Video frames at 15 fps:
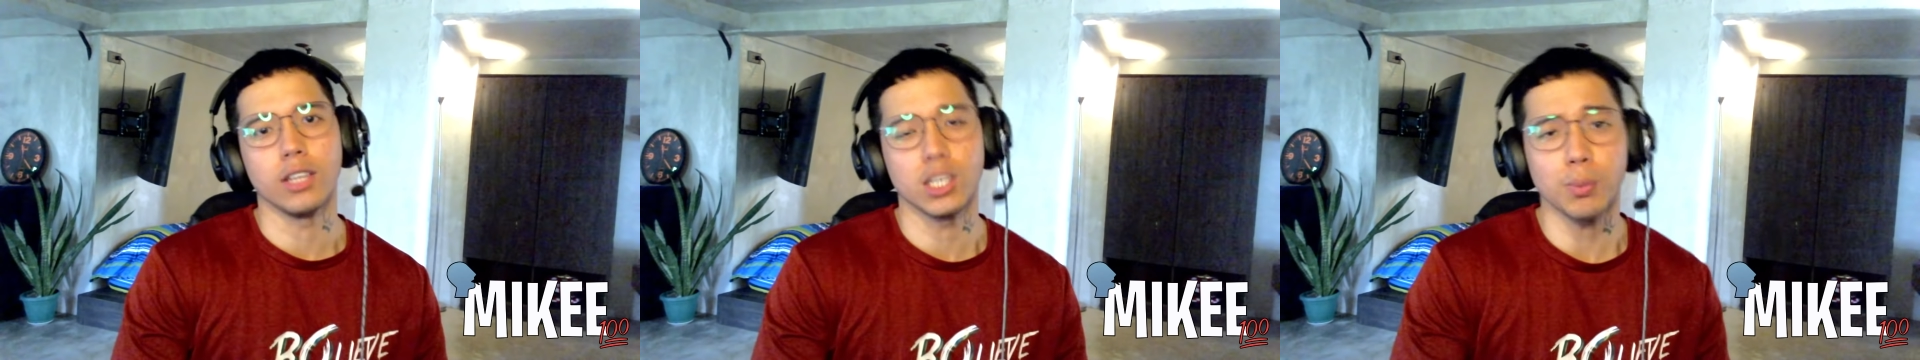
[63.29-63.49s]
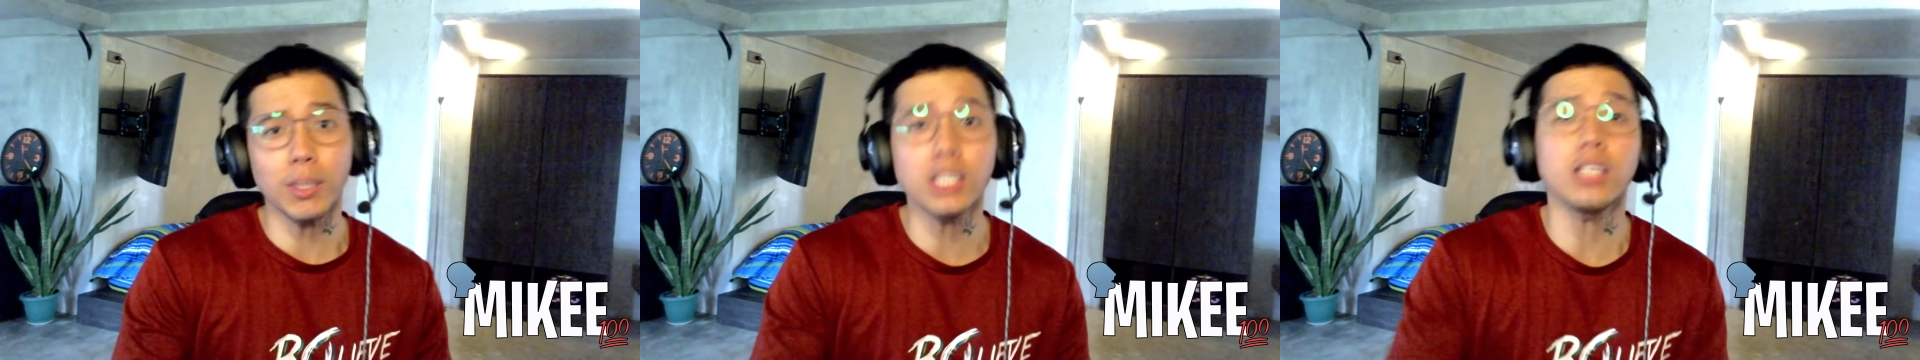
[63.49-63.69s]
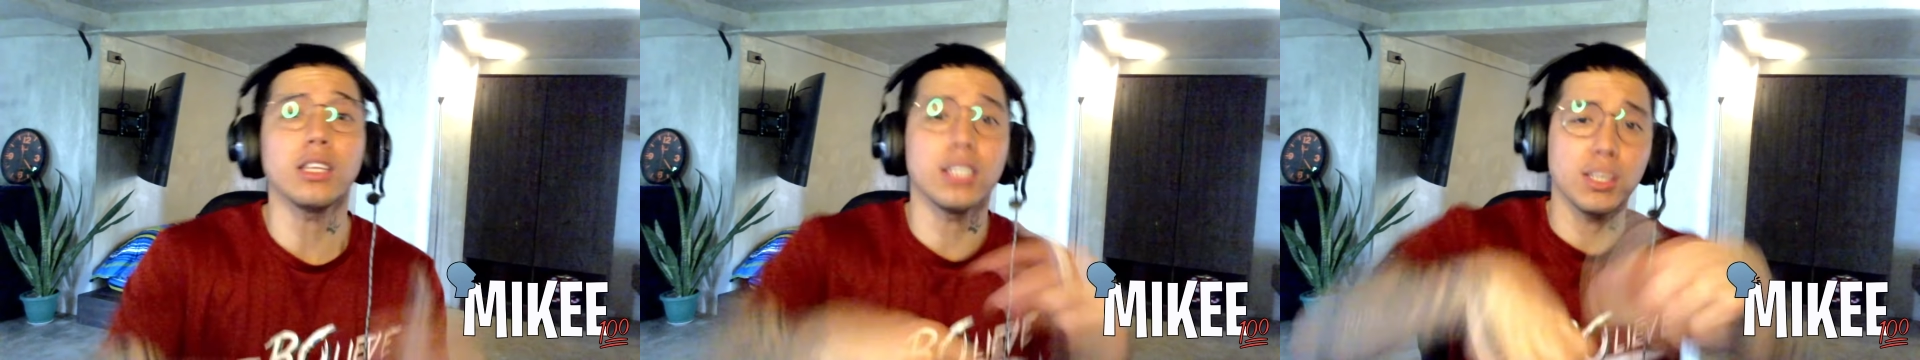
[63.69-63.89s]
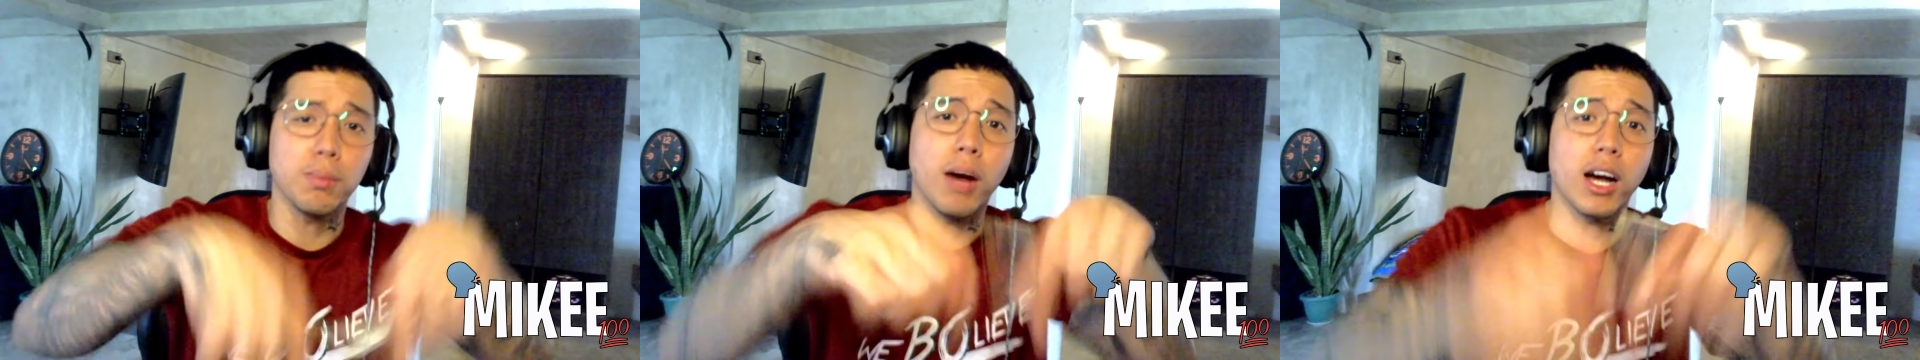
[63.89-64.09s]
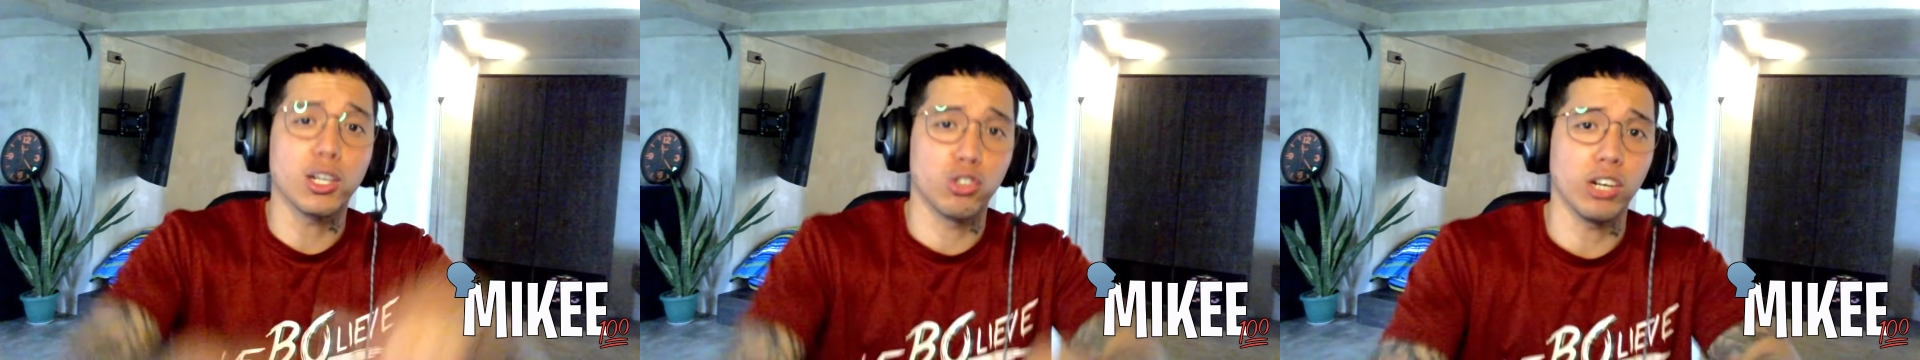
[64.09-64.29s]
especially this
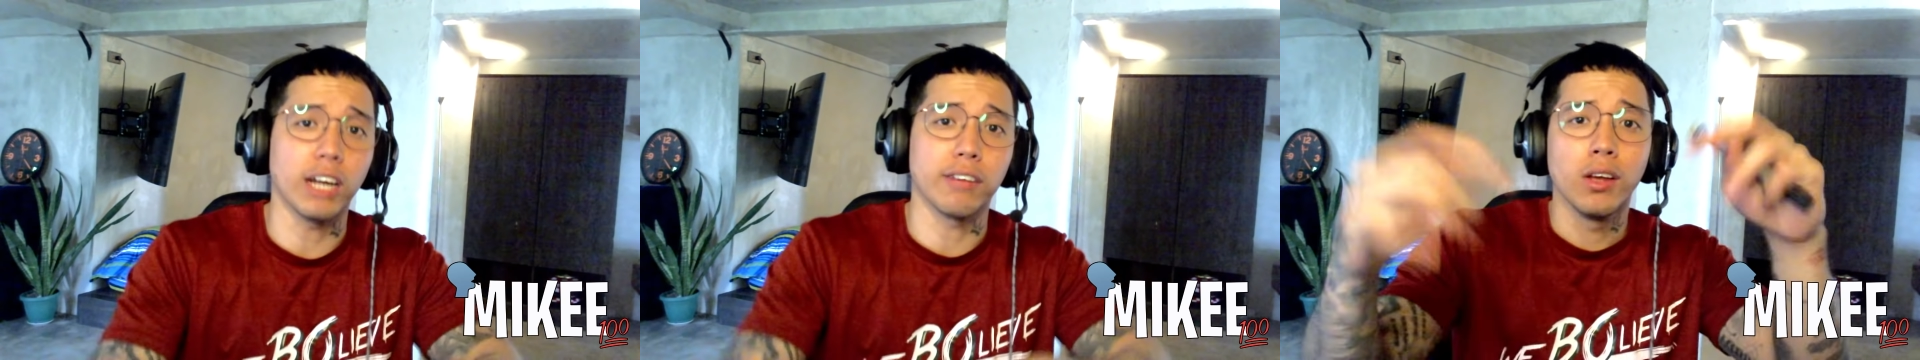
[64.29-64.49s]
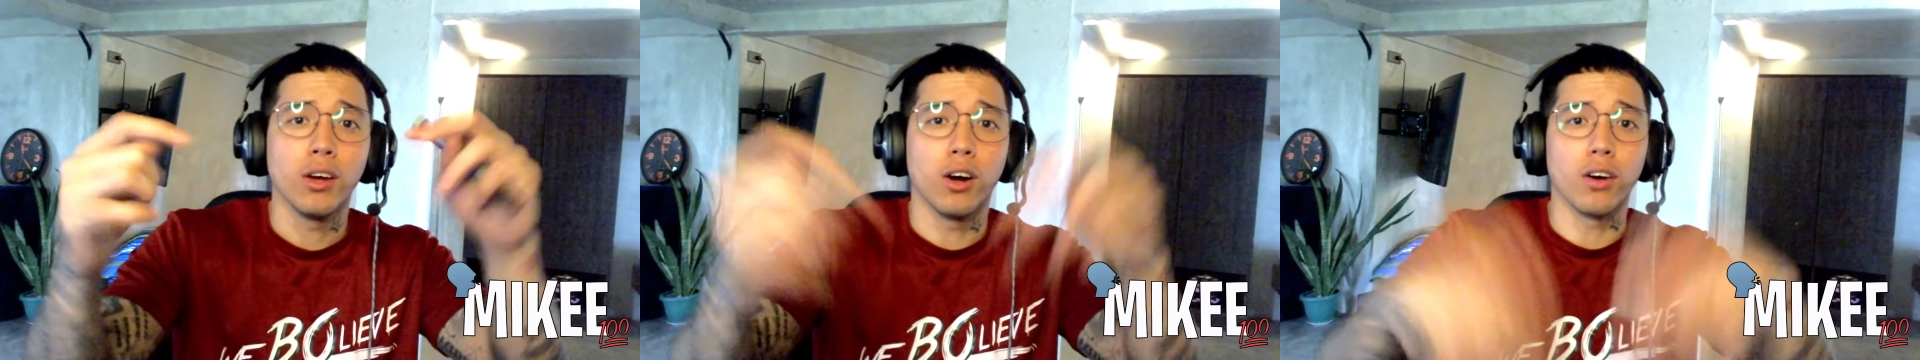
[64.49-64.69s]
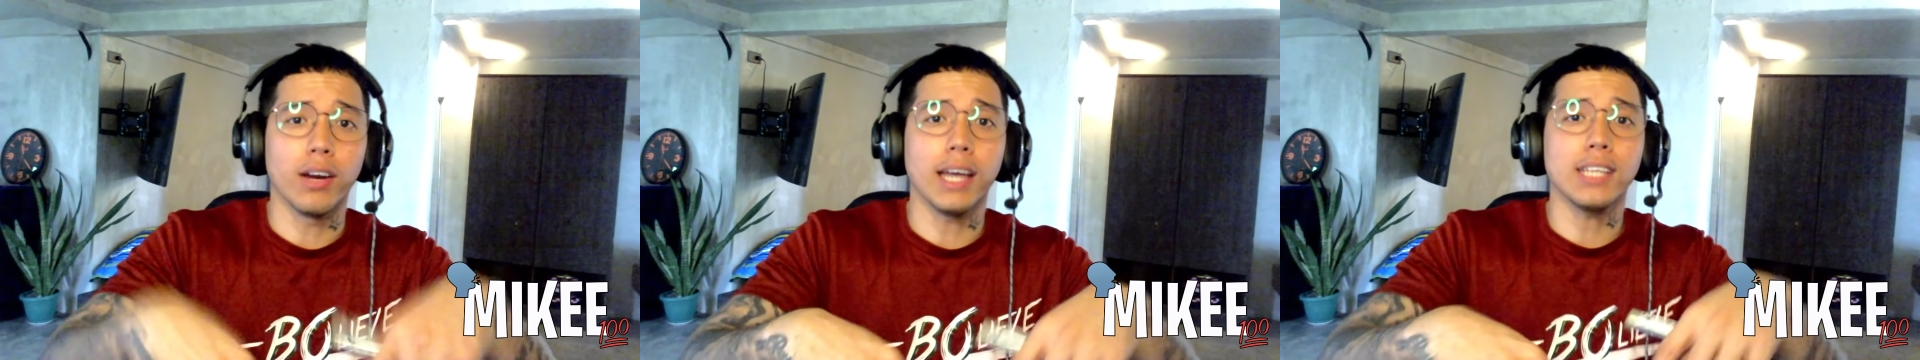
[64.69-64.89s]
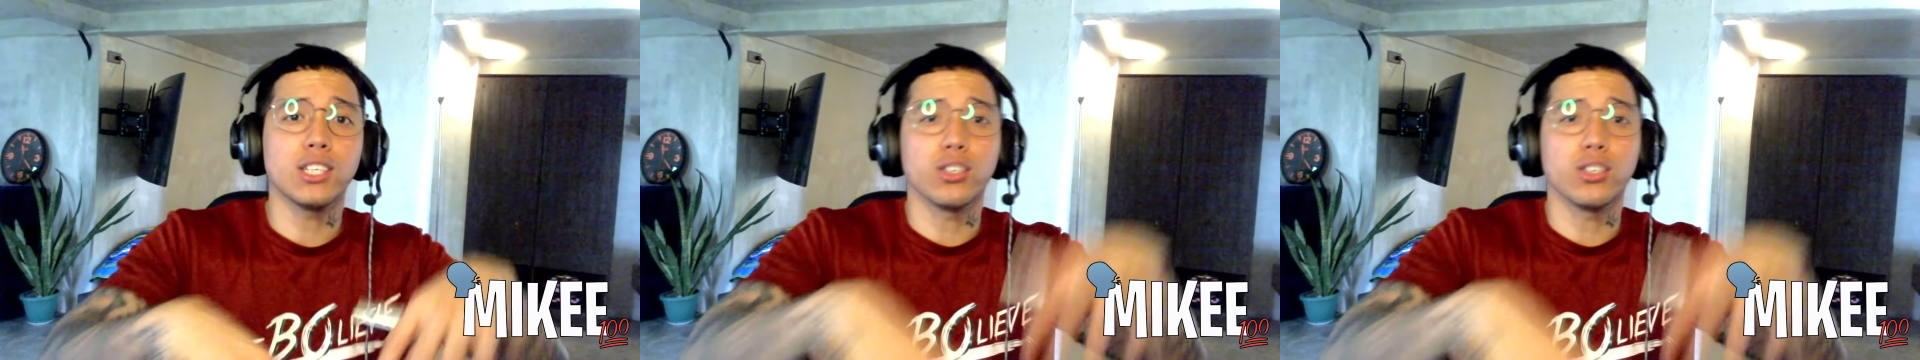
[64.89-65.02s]
mock draft. Alright, so